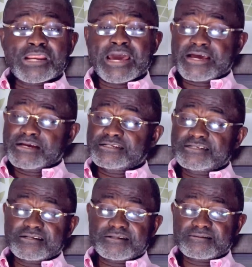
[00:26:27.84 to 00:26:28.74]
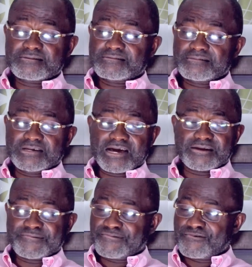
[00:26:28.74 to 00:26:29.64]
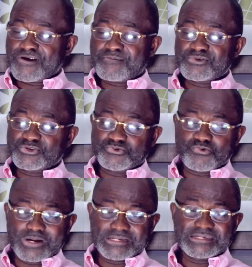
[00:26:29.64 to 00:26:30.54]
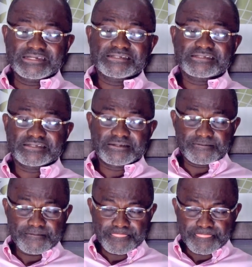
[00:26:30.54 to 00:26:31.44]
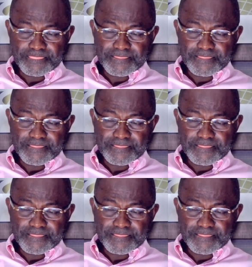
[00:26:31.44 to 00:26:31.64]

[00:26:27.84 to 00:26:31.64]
All I can tell Ghana for Motukwine and say,